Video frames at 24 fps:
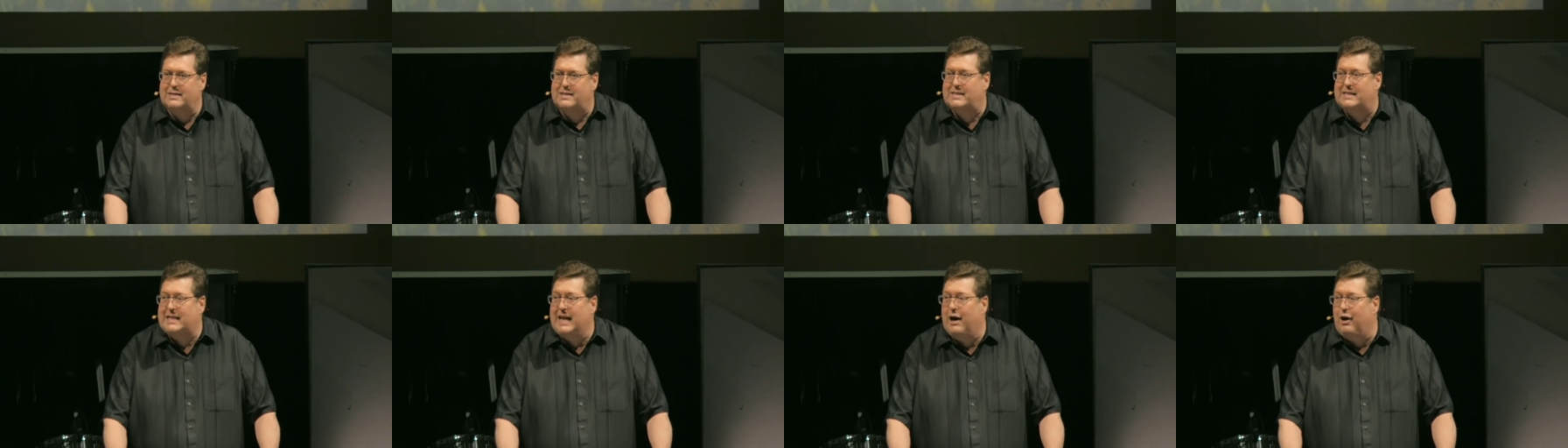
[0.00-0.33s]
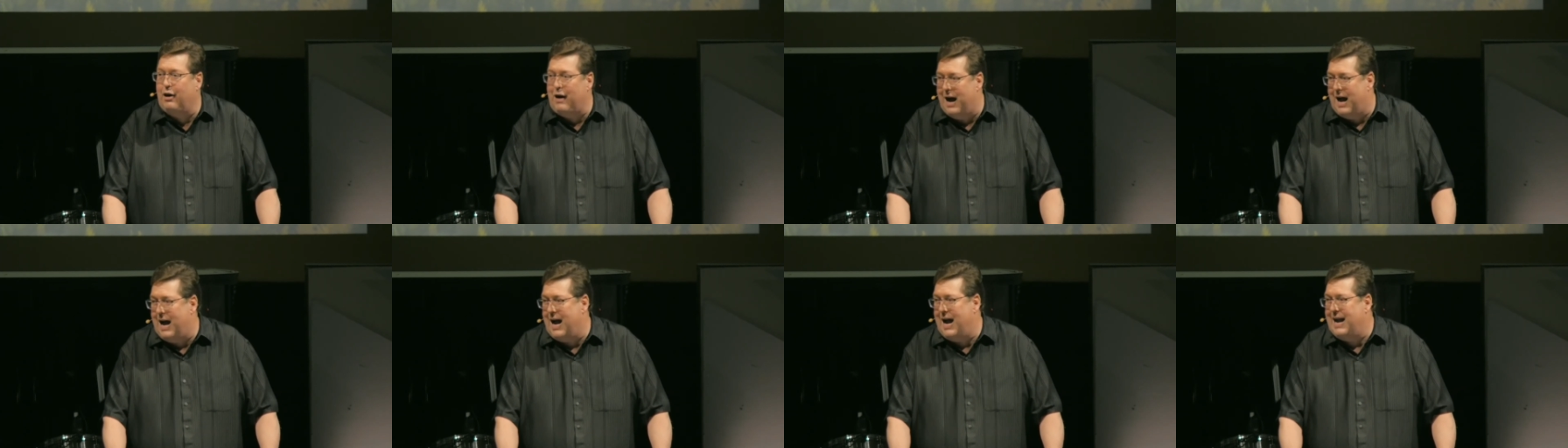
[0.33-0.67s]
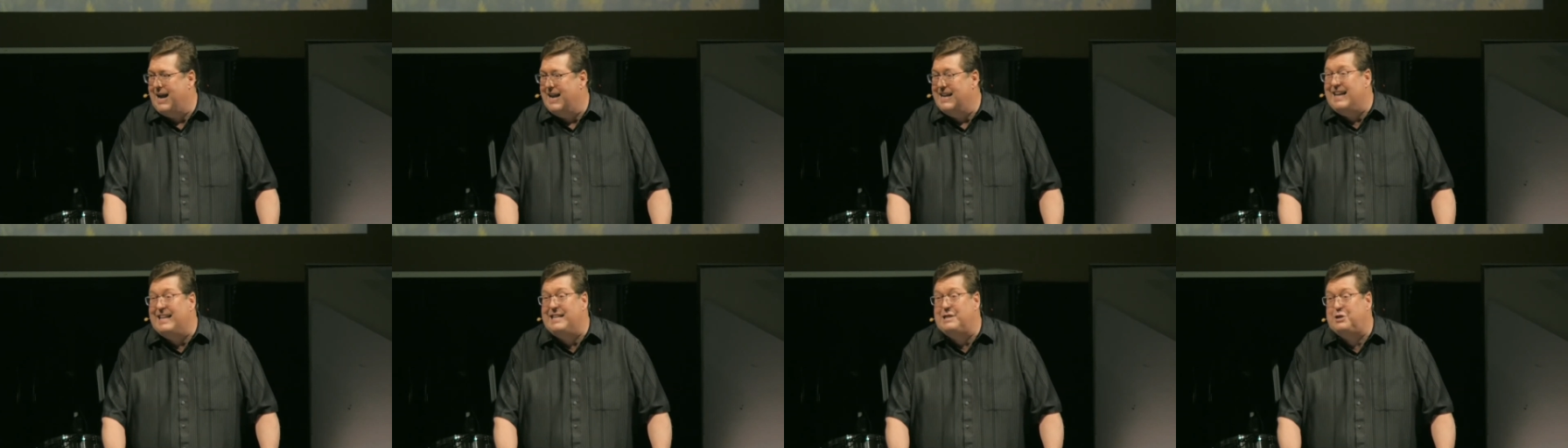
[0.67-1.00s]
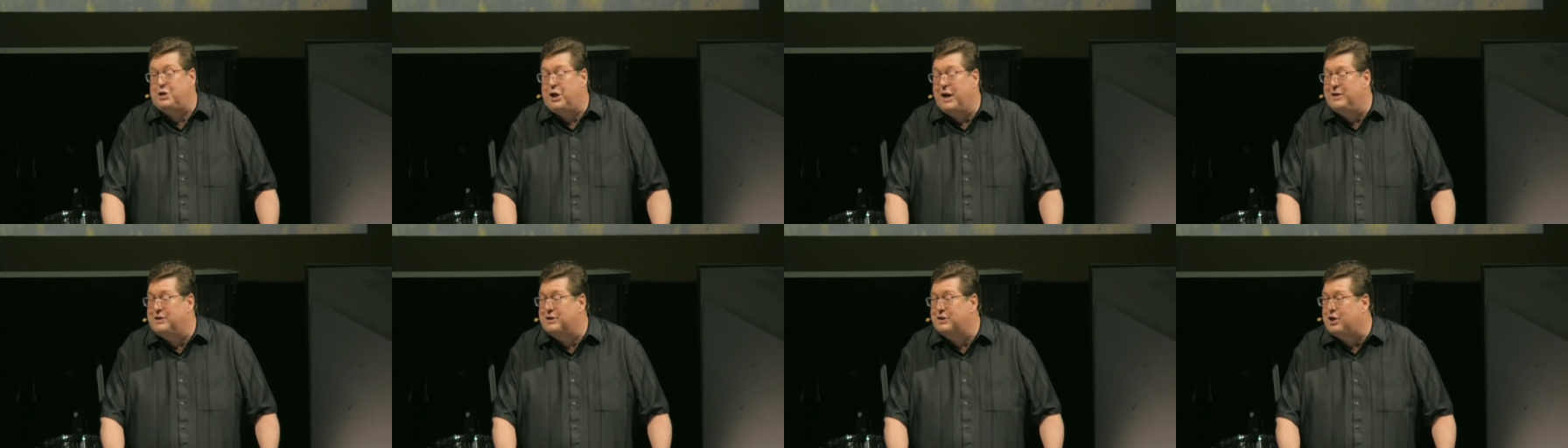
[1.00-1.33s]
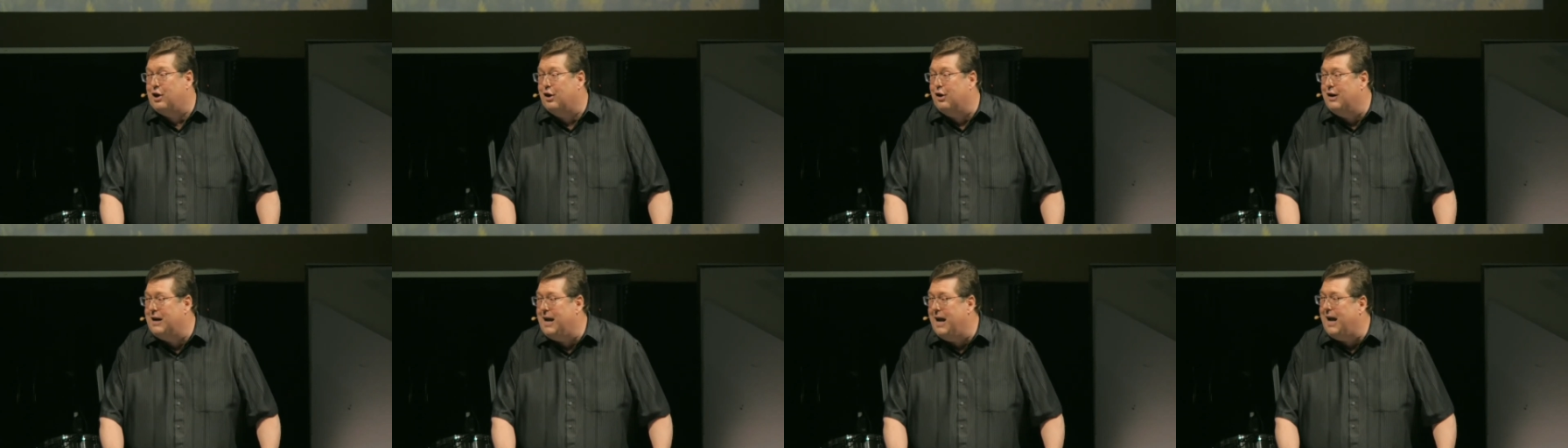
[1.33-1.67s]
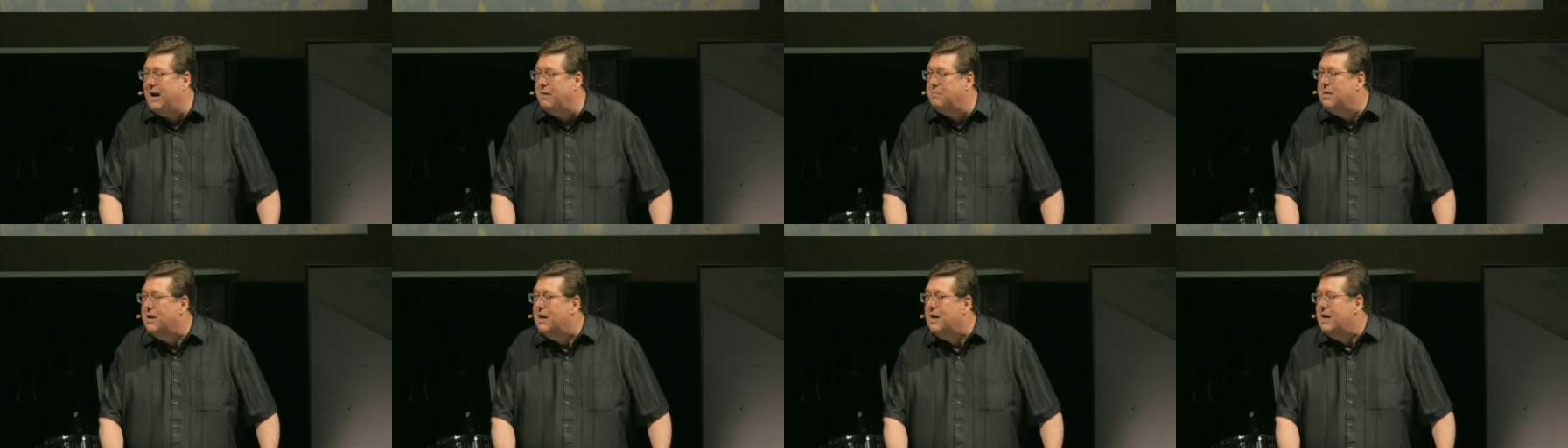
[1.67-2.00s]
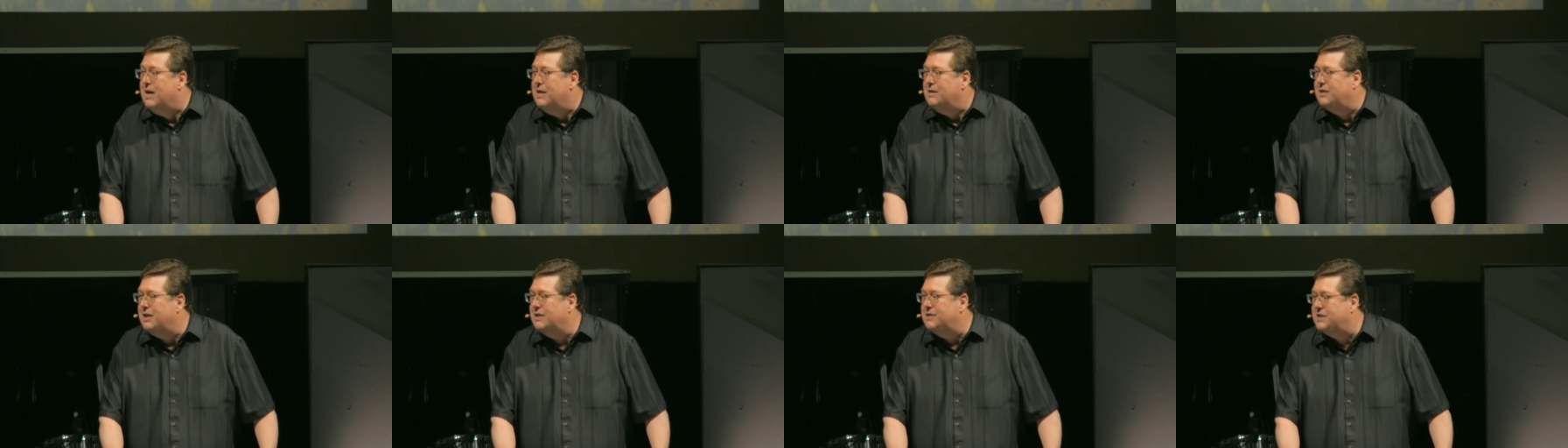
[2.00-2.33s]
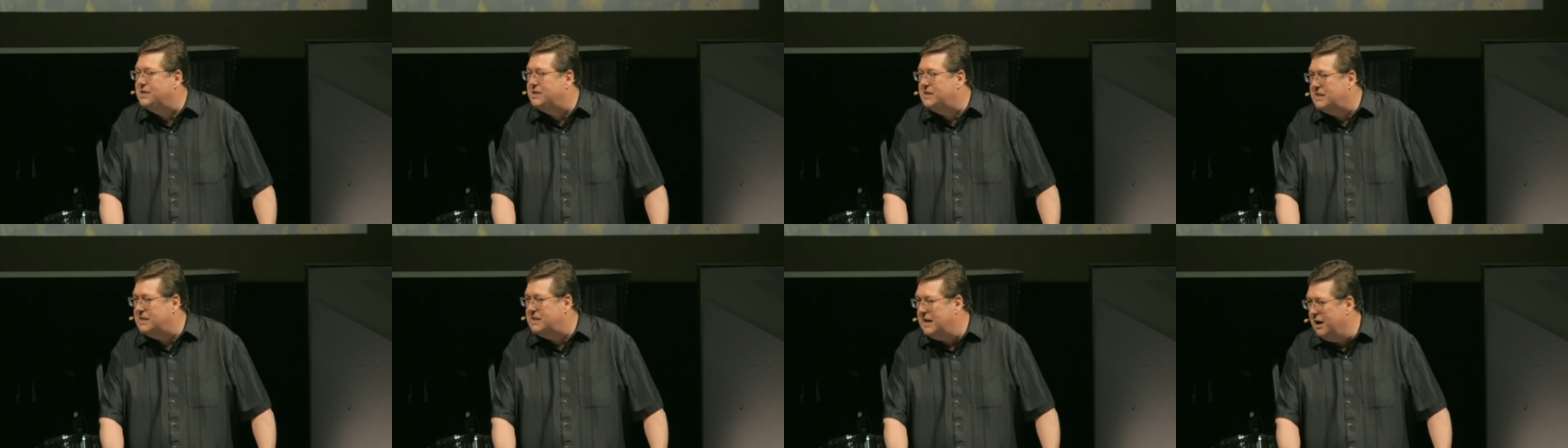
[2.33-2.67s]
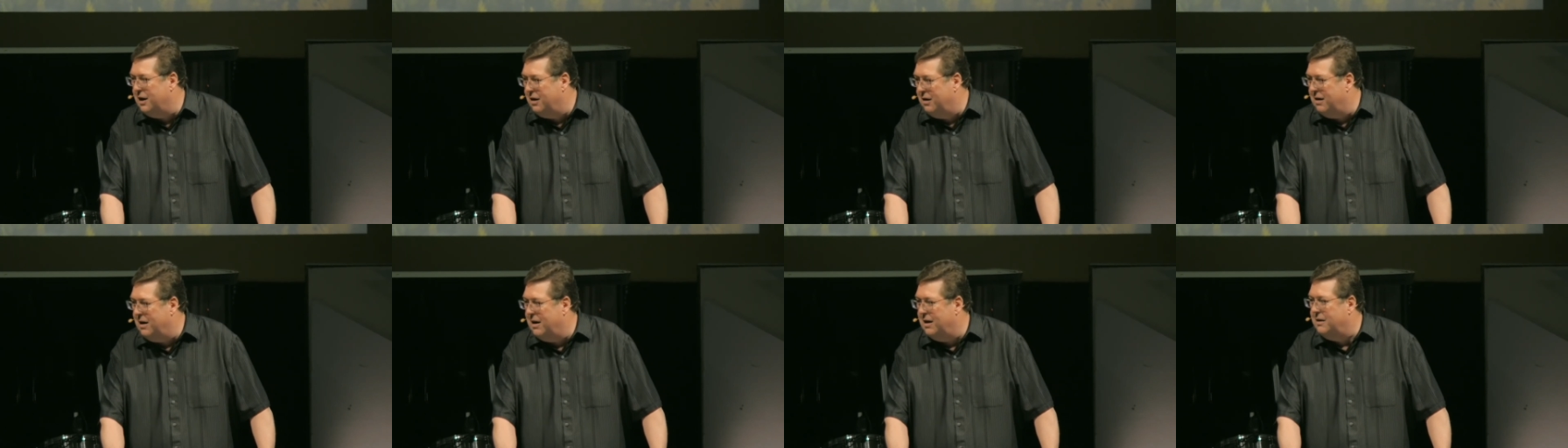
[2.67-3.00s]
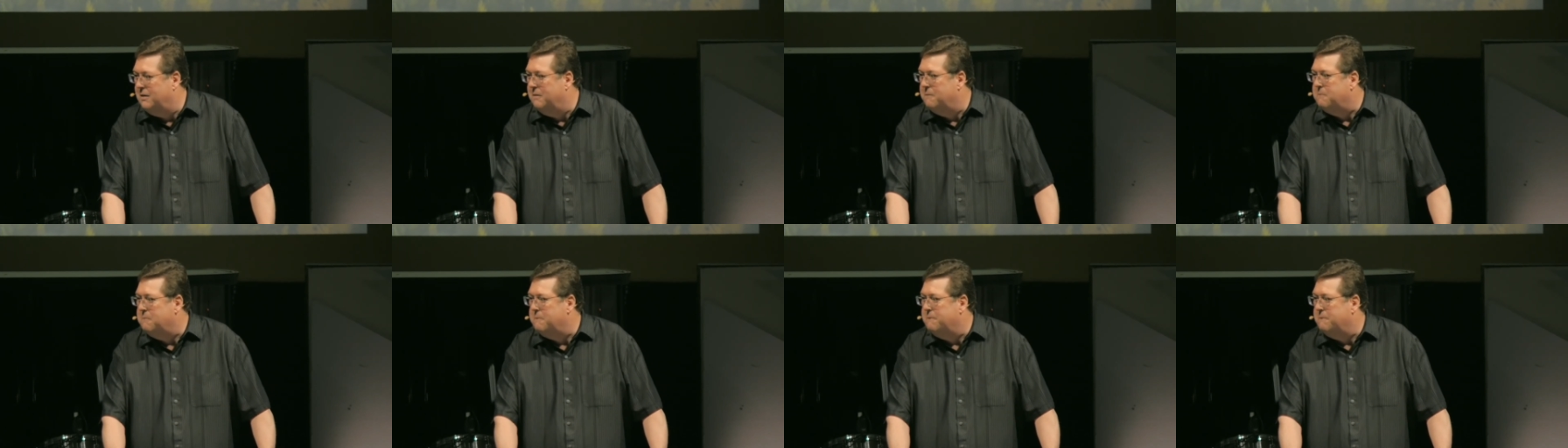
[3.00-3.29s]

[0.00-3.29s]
Sarai, and then he changes her name to Sarah,